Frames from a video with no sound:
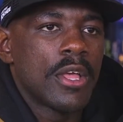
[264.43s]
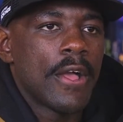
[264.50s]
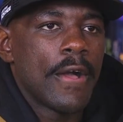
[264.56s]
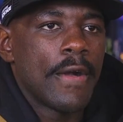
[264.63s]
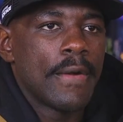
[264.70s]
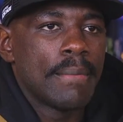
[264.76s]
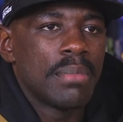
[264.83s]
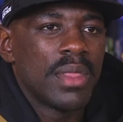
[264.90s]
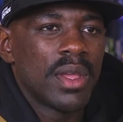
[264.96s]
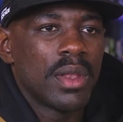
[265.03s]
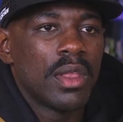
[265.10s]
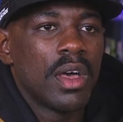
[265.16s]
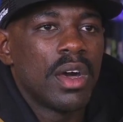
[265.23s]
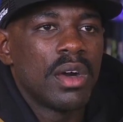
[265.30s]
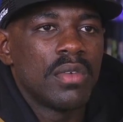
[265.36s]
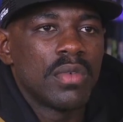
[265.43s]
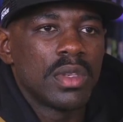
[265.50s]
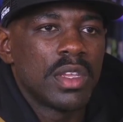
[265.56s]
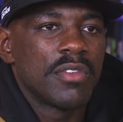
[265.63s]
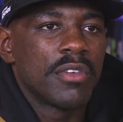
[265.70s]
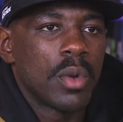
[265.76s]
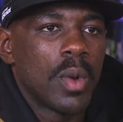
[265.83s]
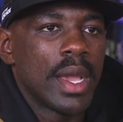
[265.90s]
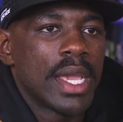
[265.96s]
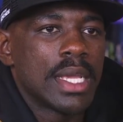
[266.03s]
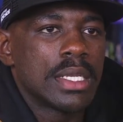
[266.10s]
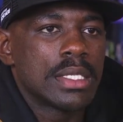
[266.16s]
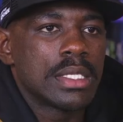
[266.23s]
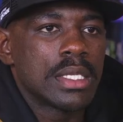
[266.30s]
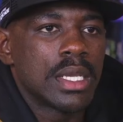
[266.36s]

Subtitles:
their love in different ways.